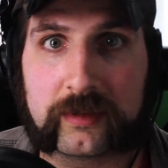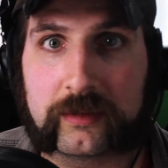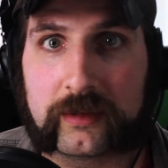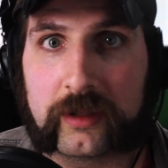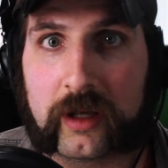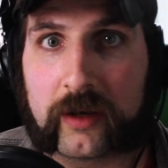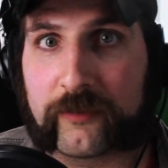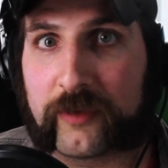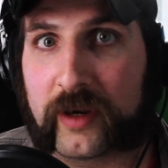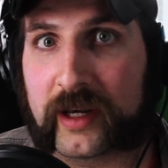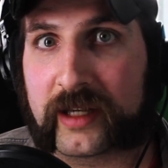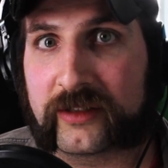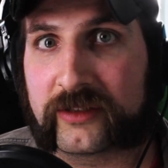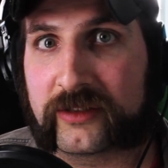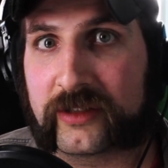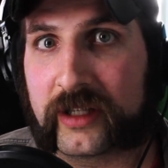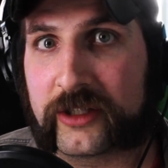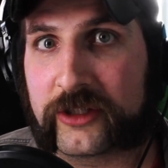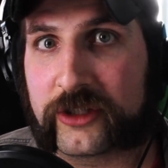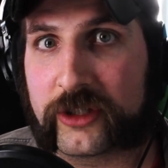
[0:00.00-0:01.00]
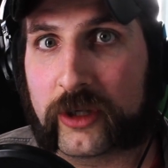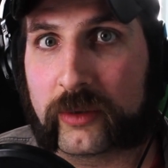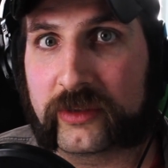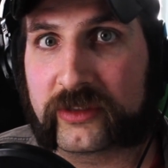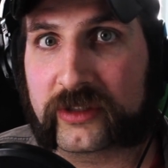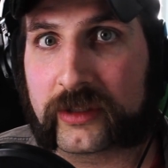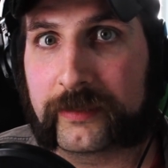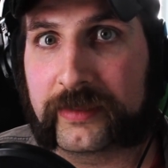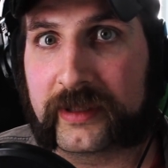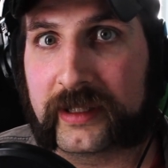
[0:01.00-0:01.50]
Young Frankenstein show
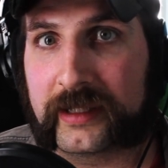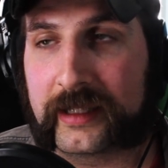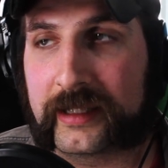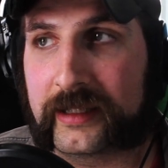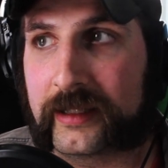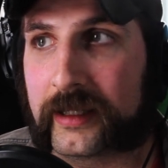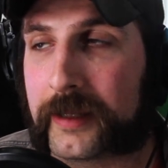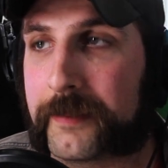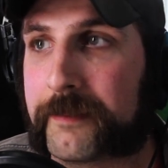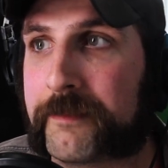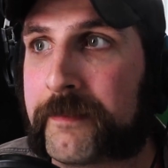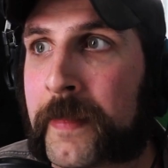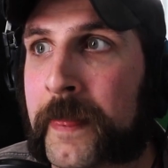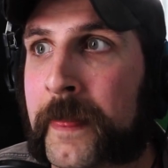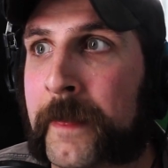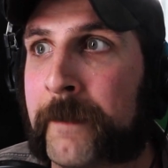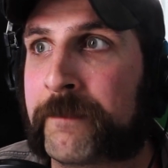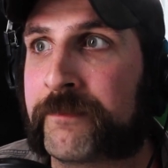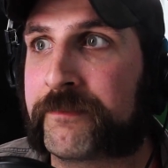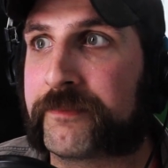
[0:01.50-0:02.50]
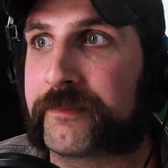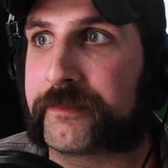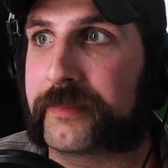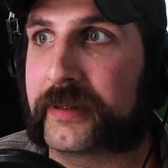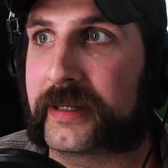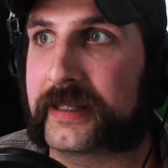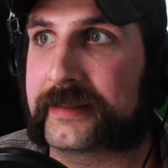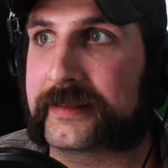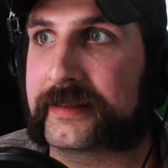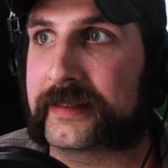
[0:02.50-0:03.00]
is completely done.
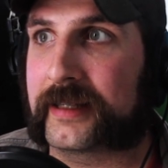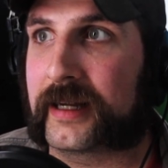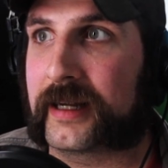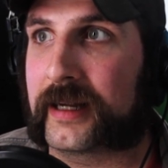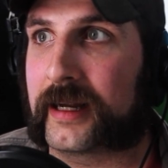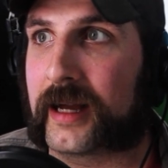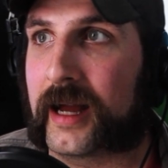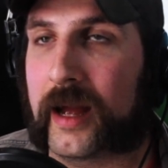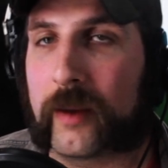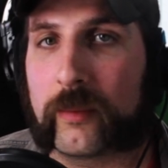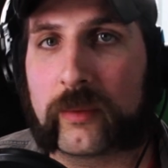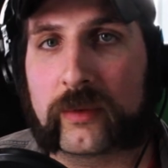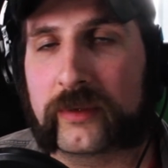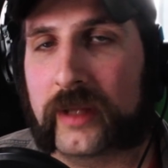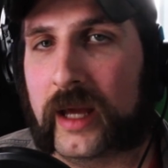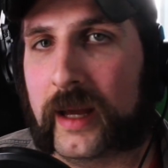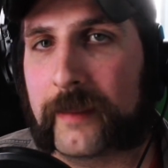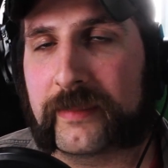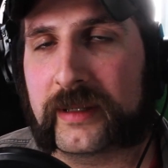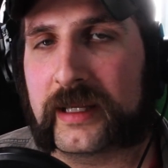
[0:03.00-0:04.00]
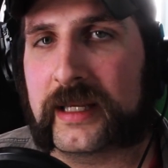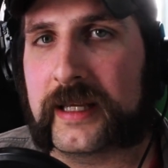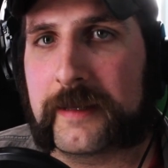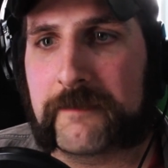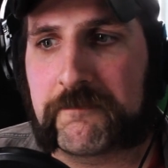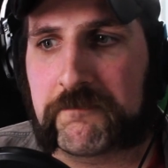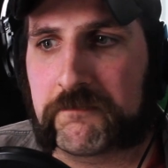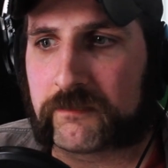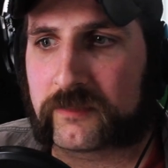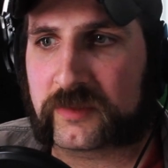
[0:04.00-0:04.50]
But uh, I will not
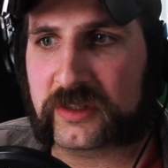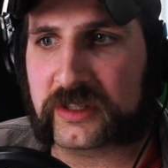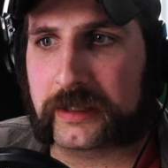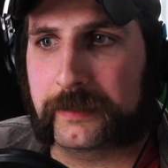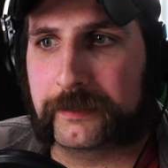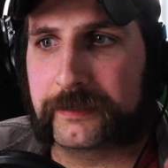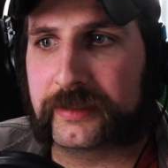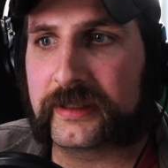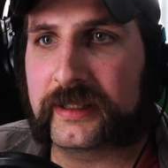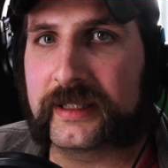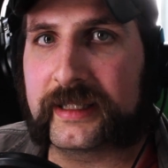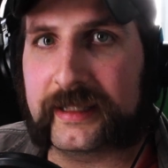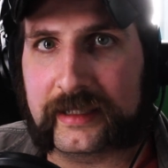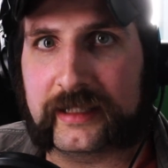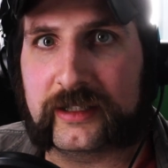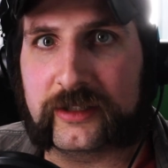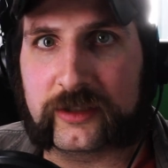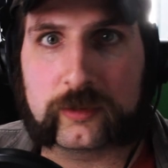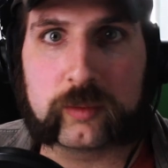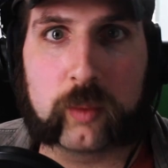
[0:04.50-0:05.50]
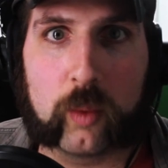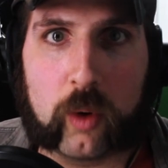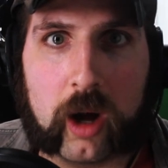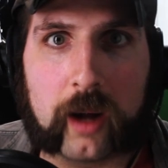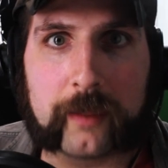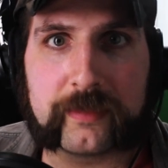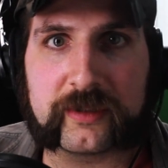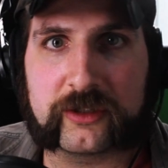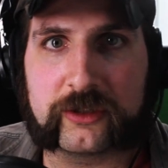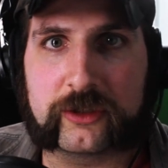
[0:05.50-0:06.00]
be completely
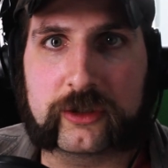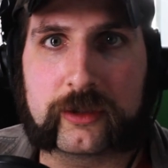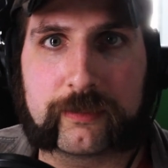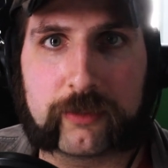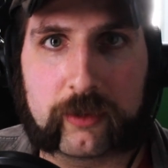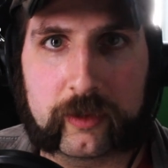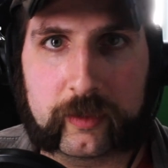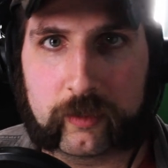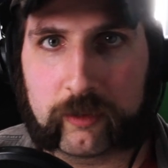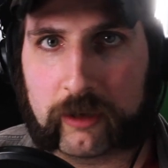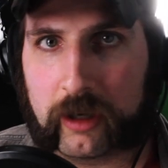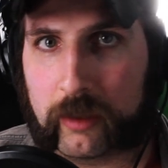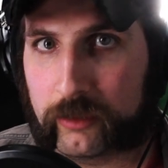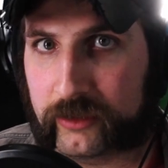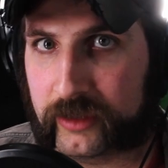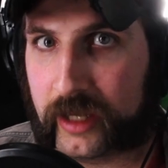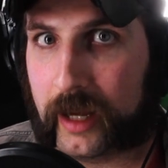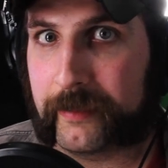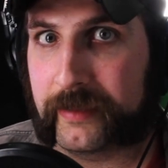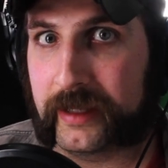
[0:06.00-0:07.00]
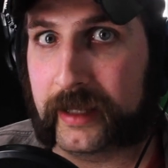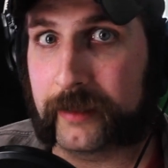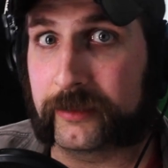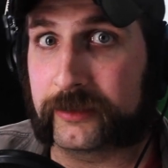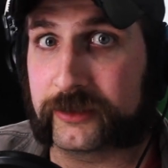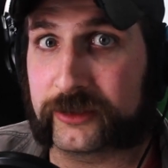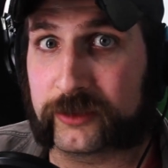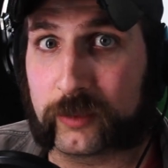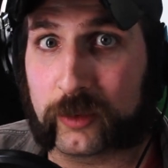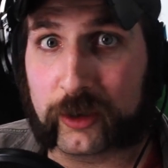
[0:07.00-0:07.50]
swamped to the point where I will not be
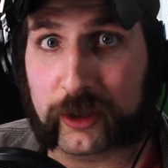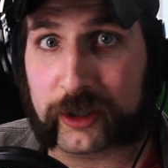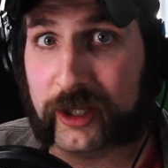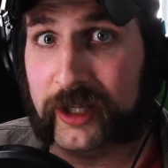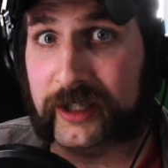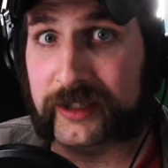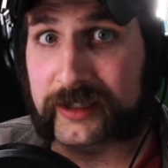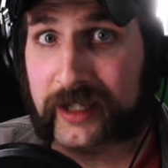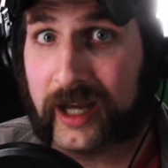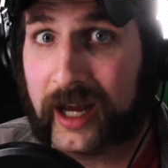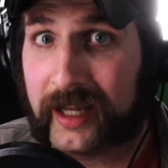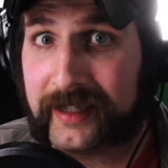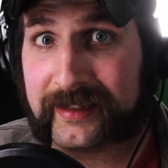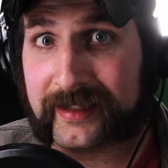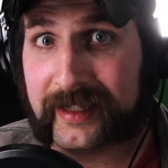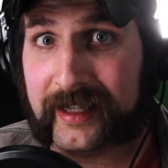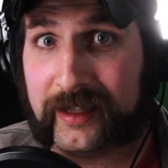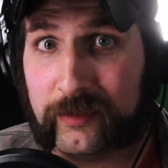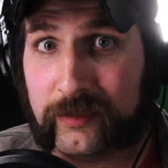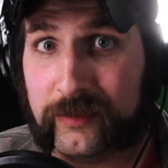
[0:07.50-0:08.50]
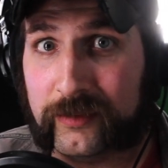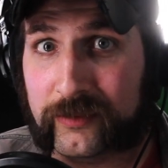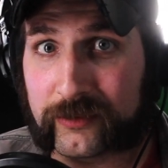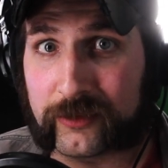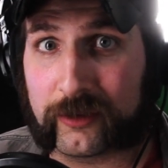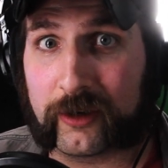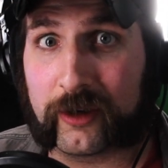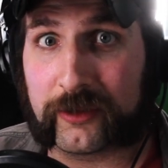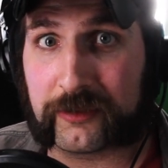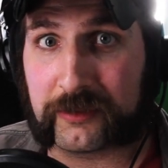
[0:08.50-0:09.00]
able to work on content
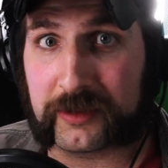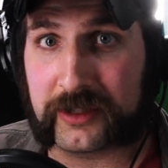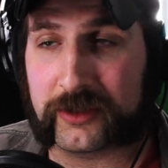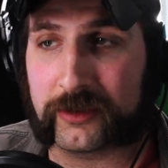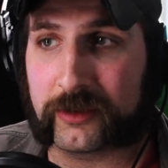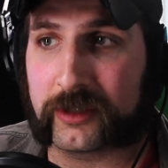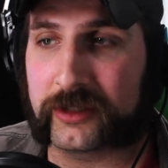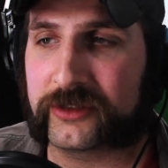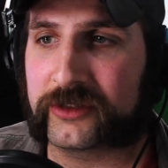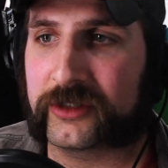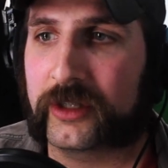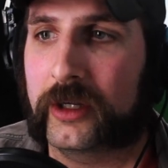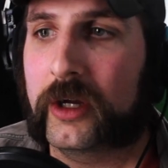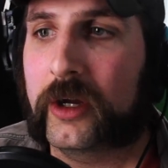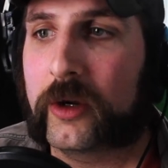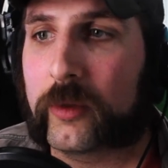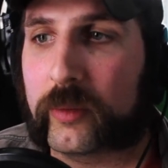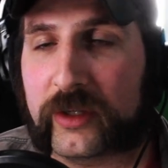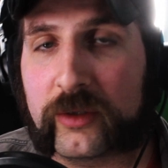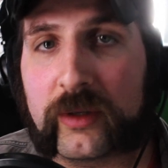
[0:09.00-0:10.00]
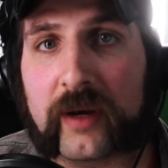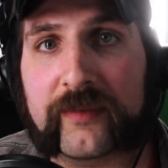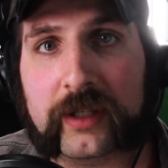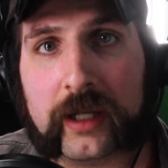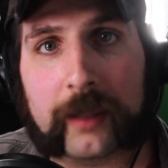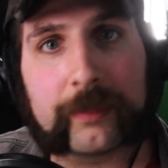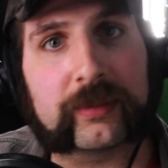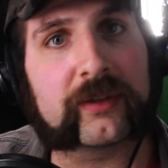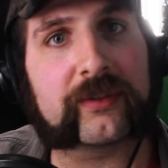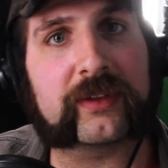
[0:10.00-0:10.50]
for our three shorts. We do have a
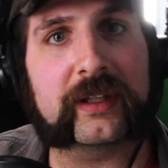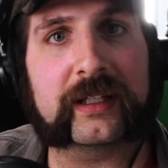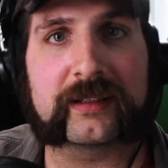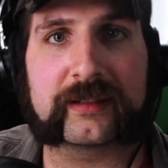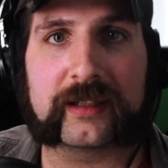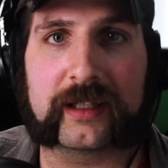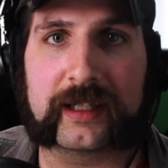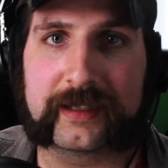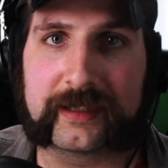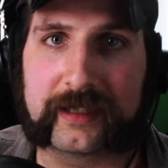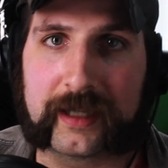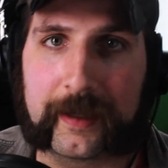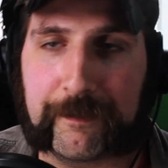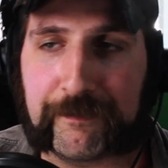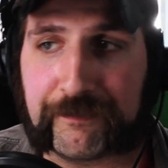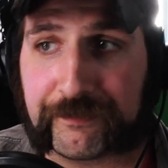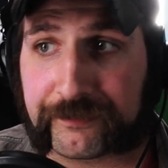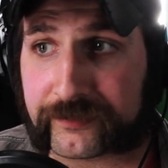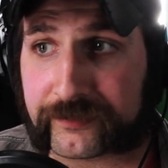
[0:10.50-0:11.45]
couple of things lined up.